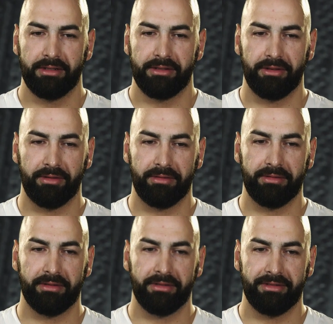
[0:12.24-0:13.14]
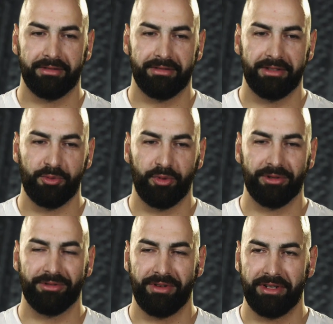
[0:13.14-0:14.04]
So the
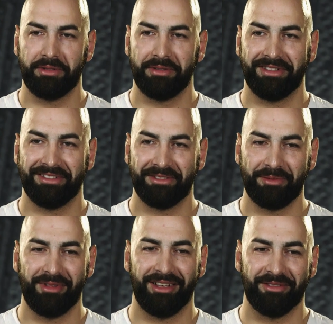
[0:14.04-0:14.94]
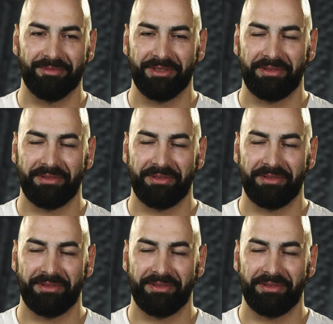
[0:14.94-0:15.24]
sports run in the blood of my